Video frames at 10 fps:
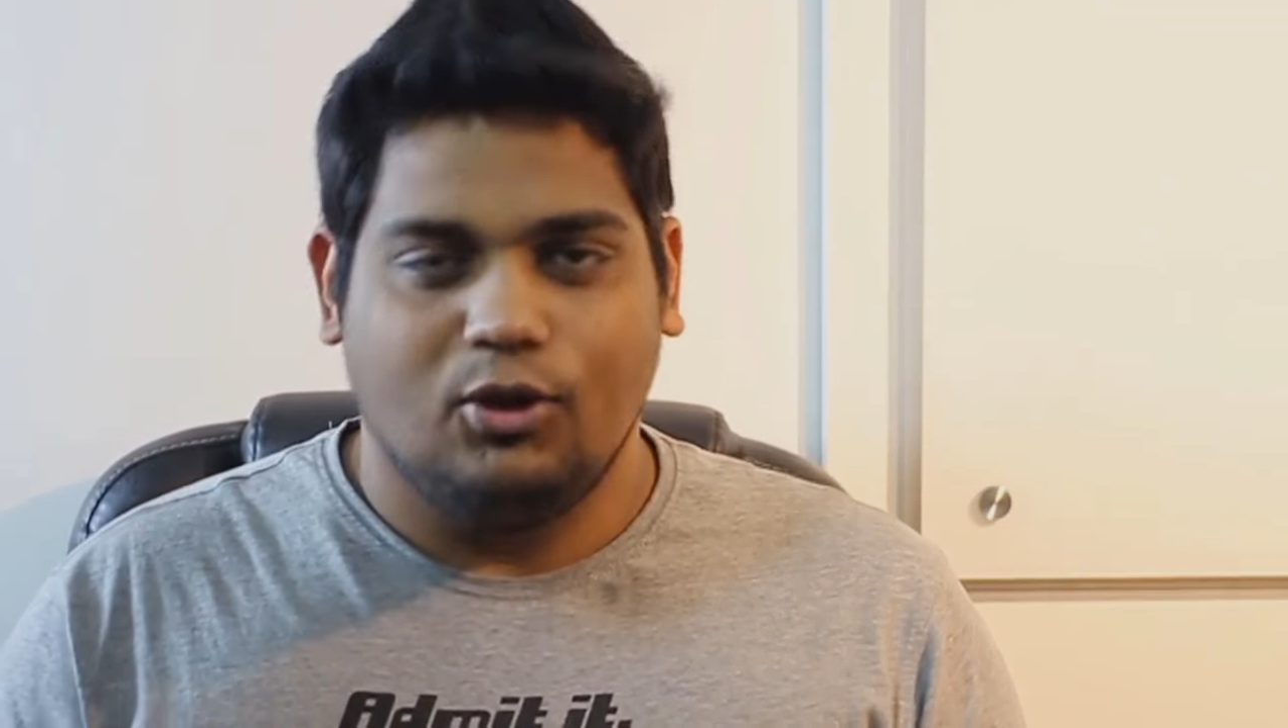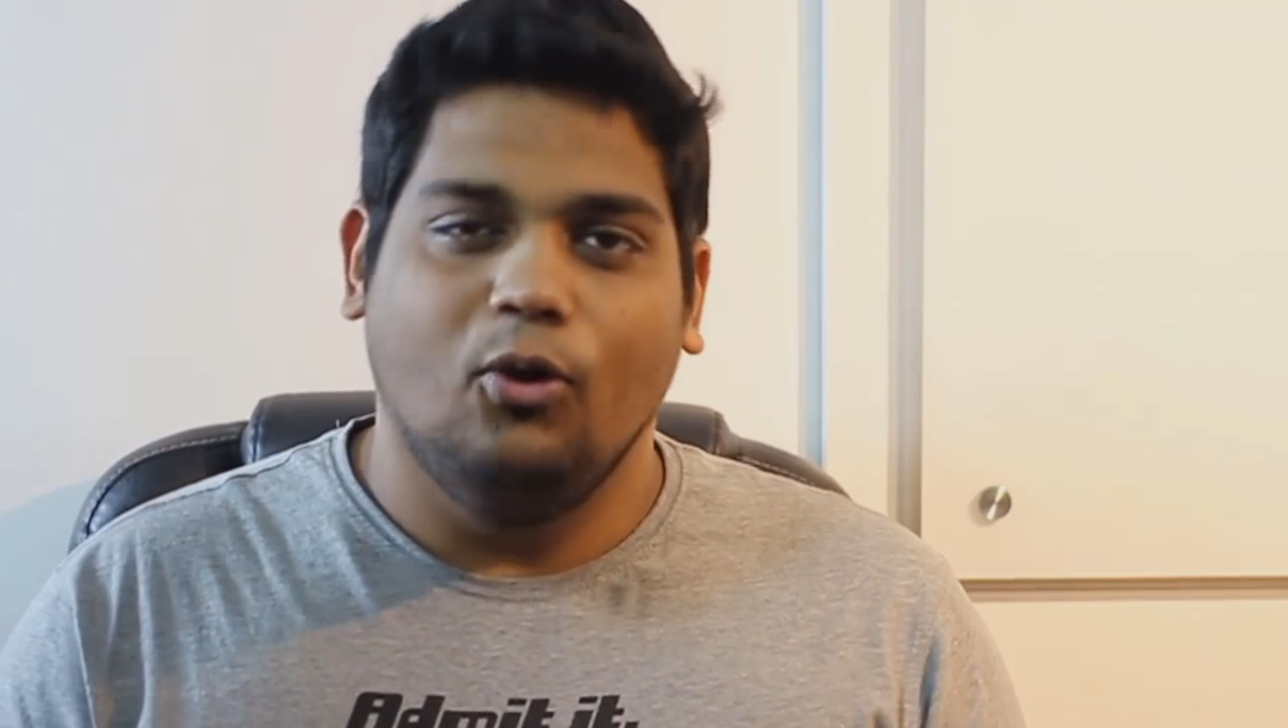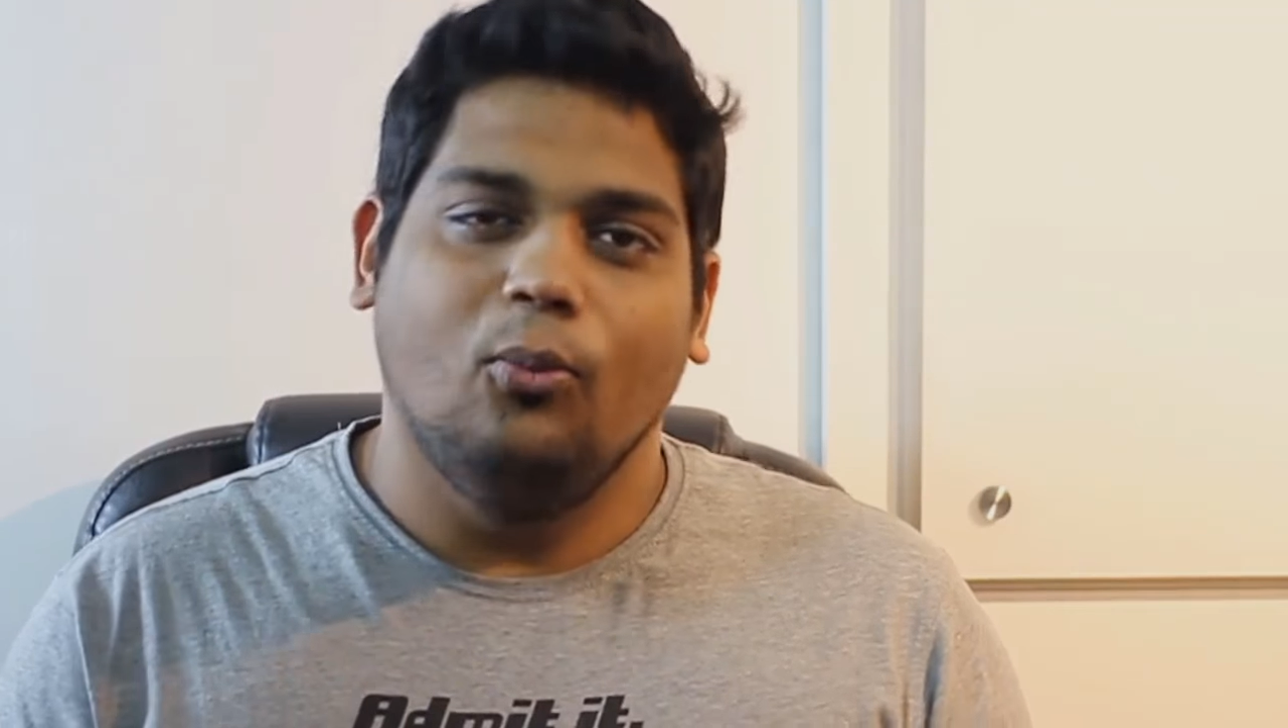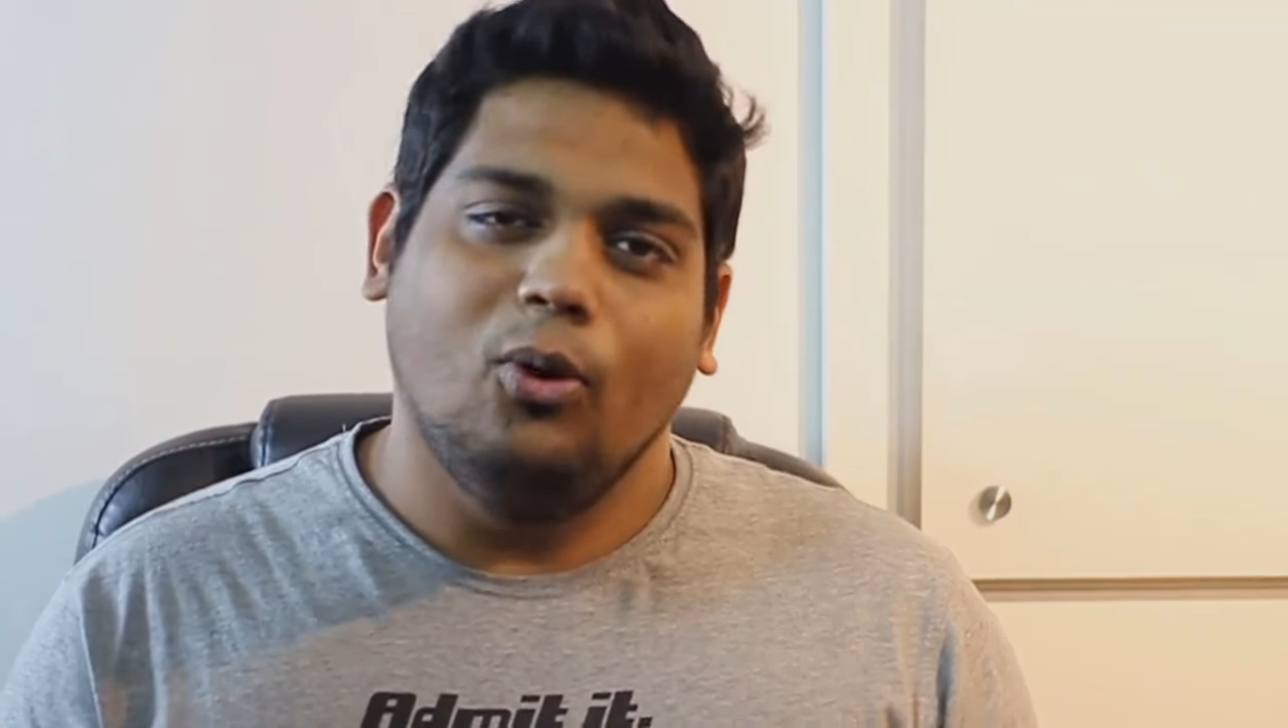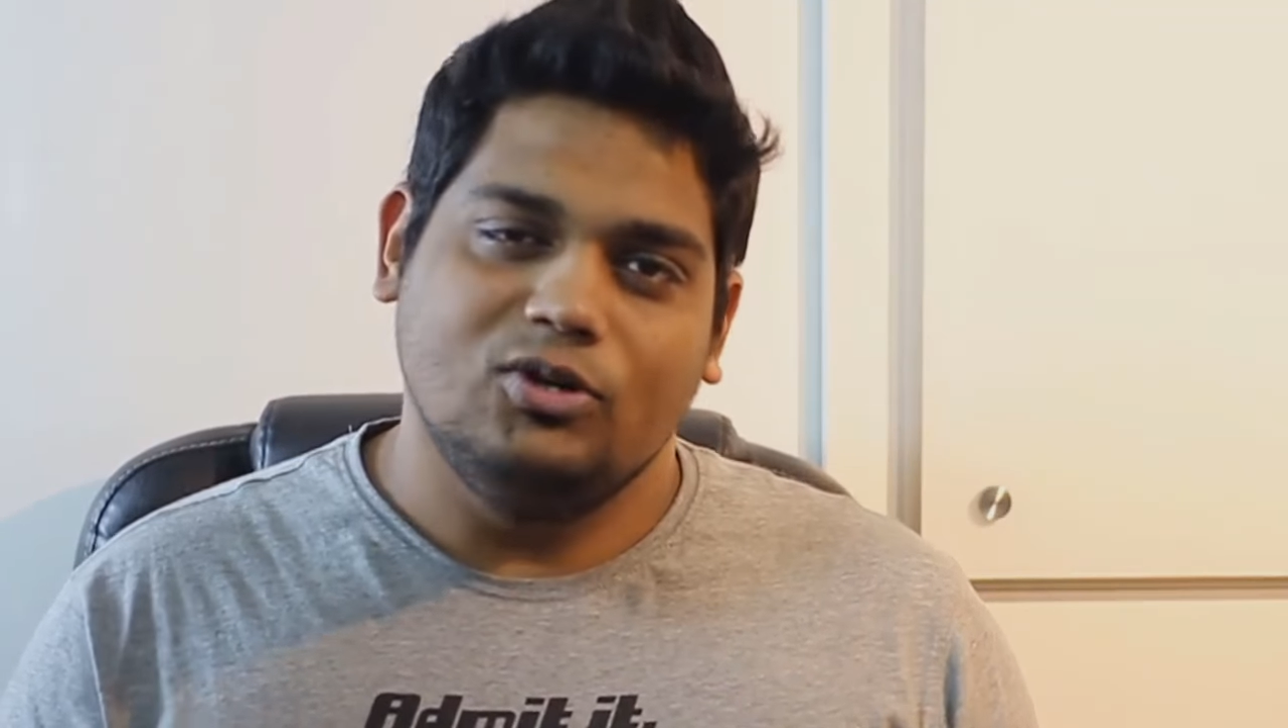
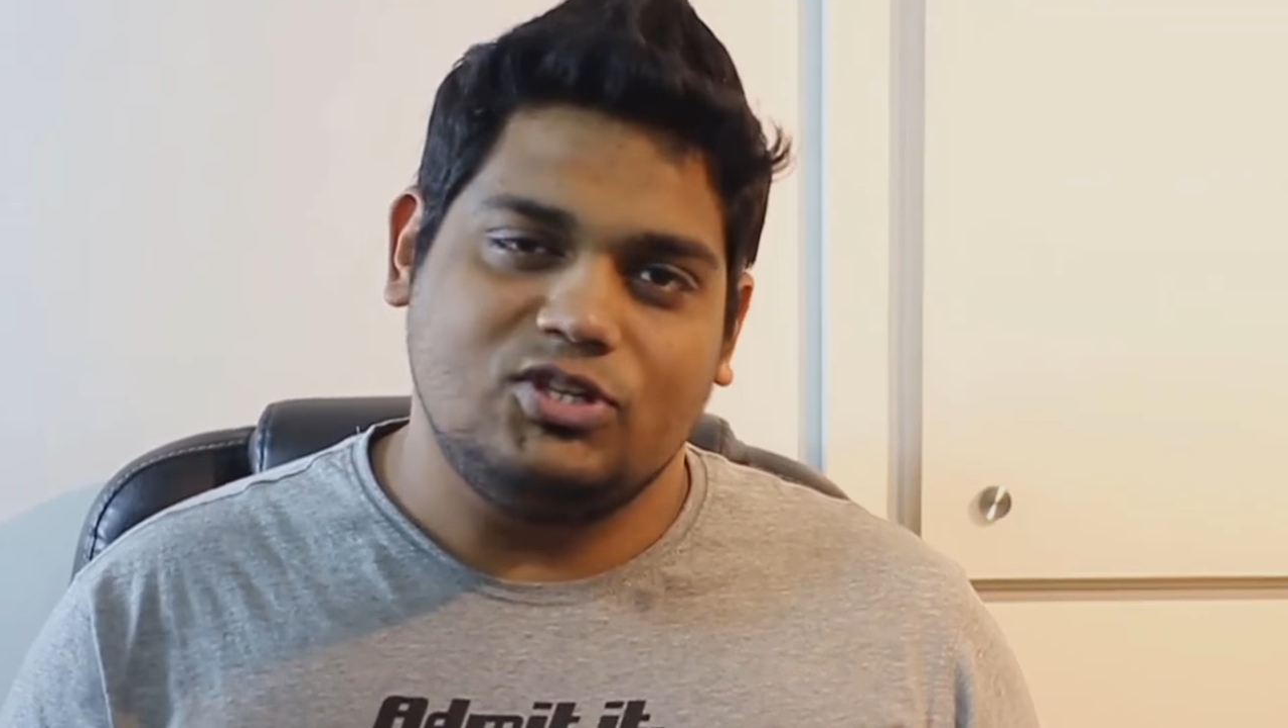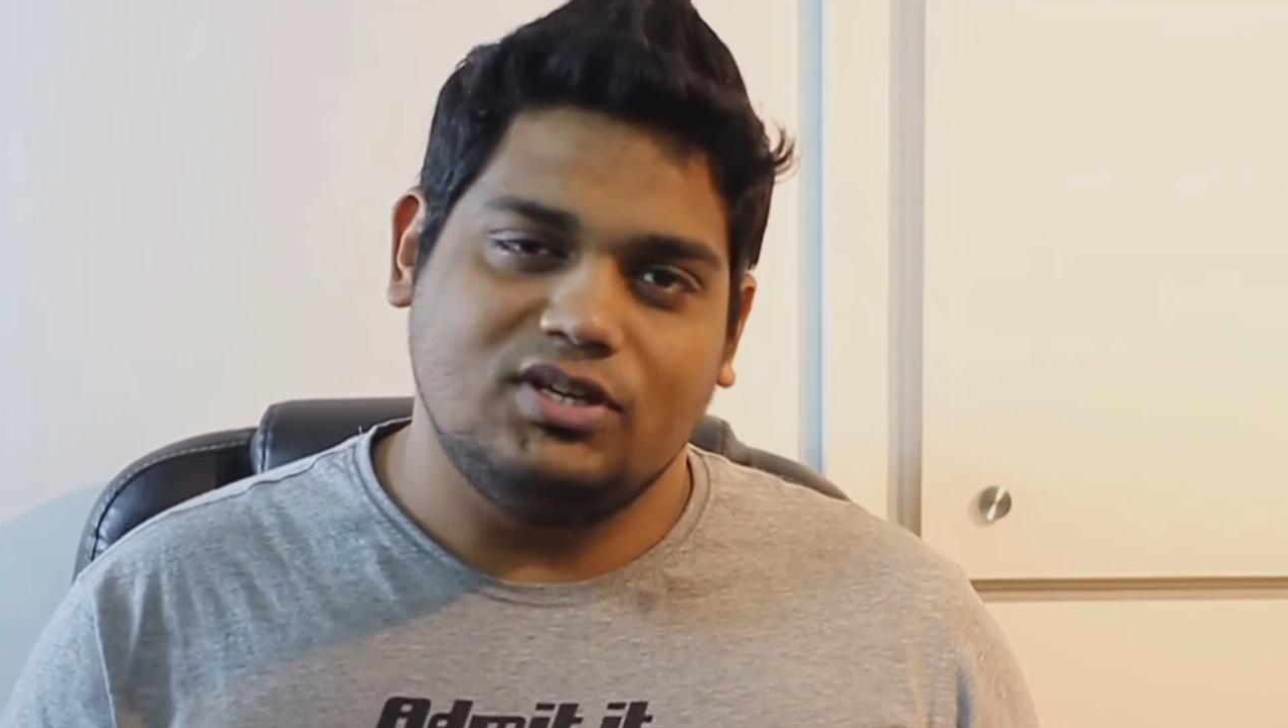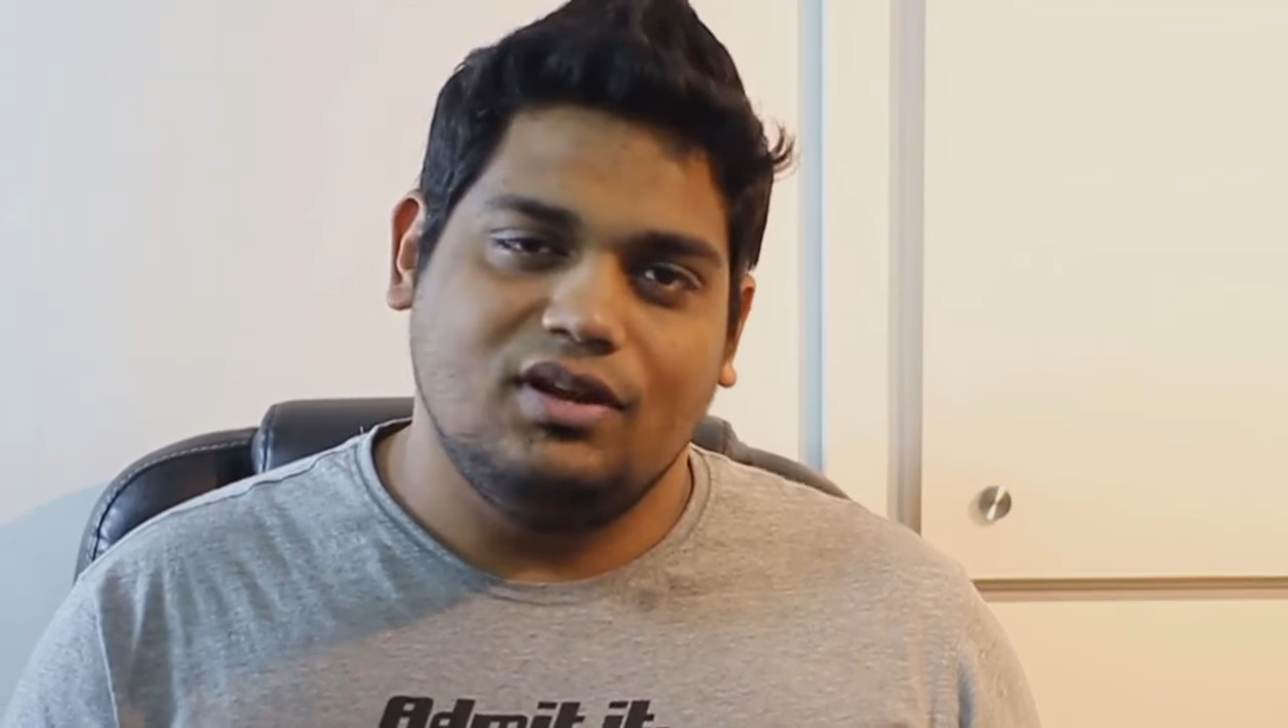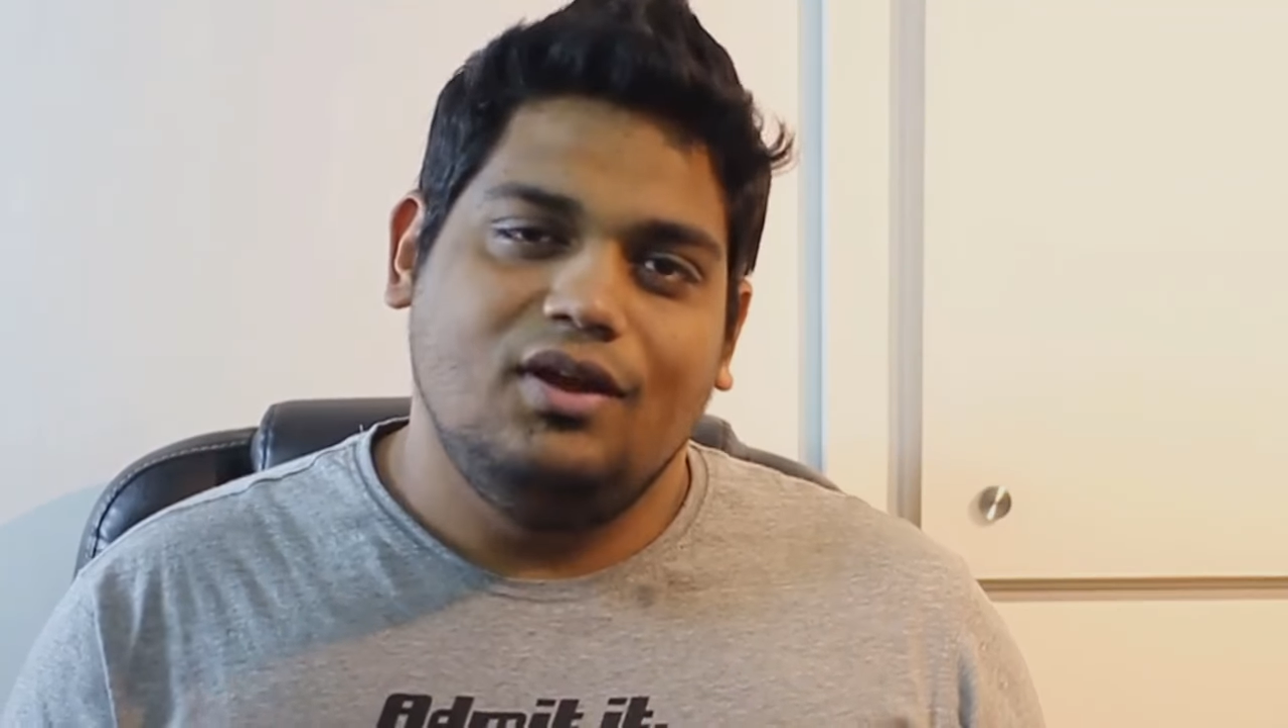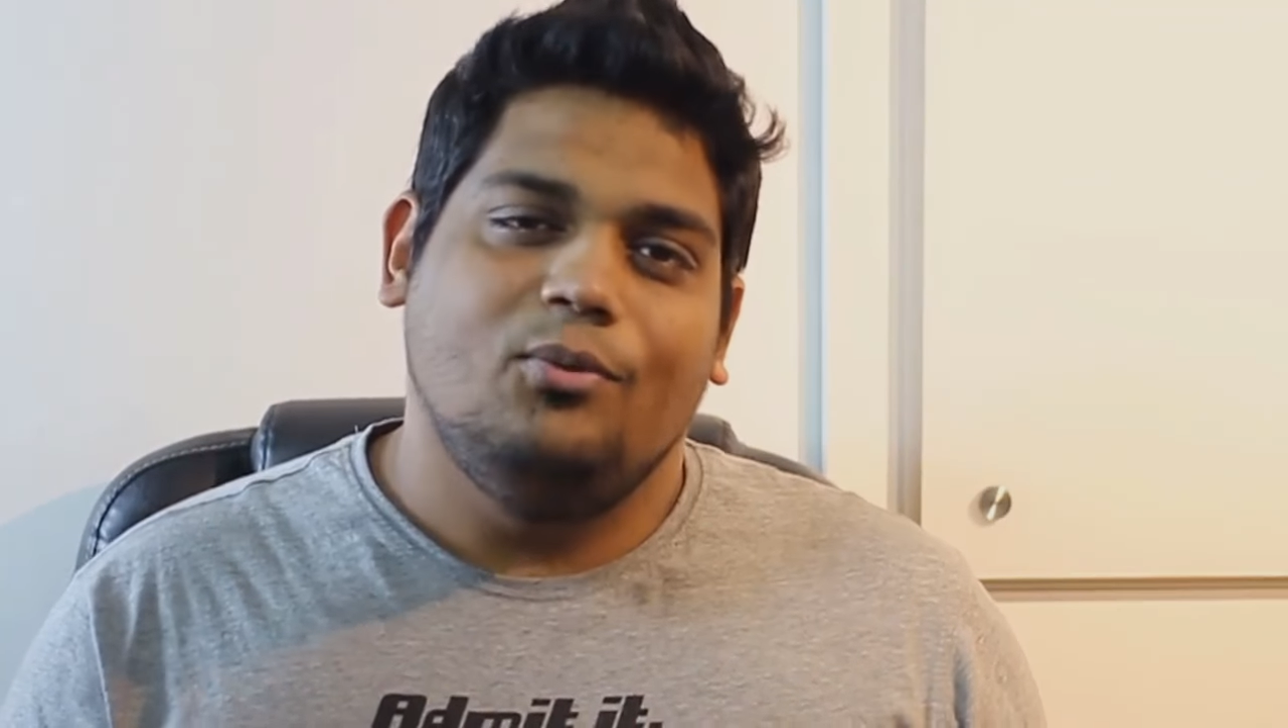Go watch
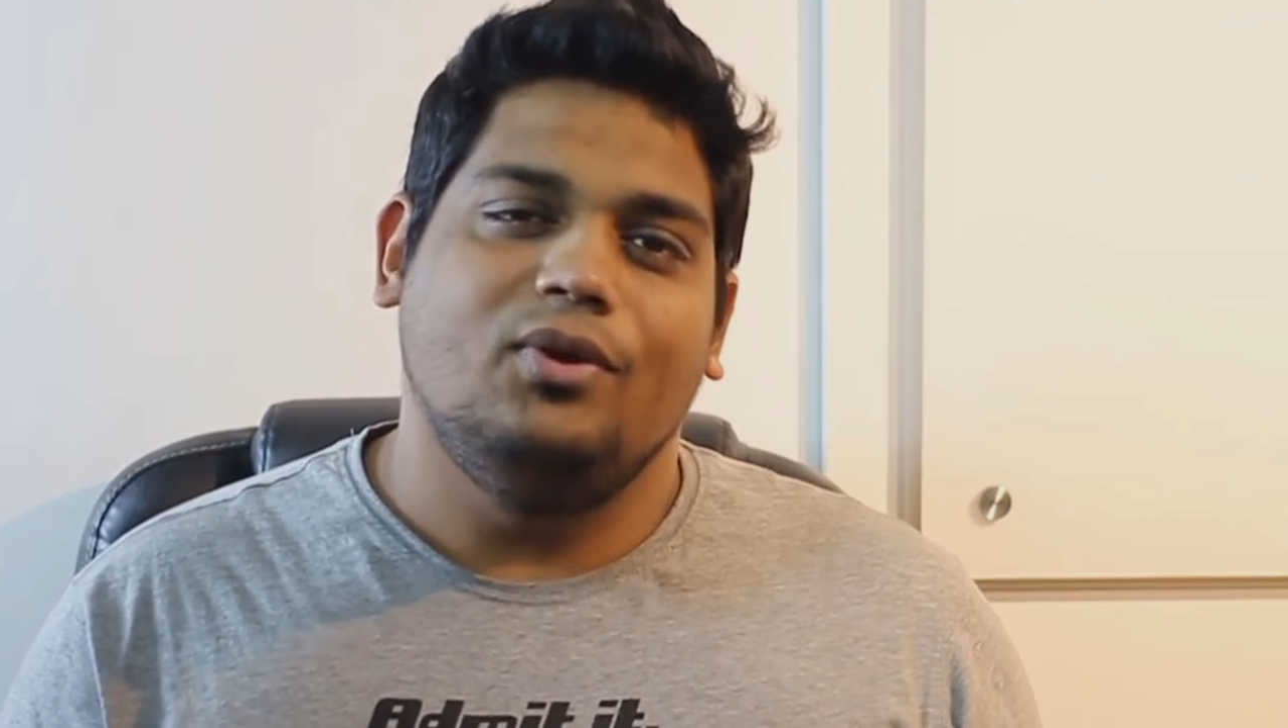it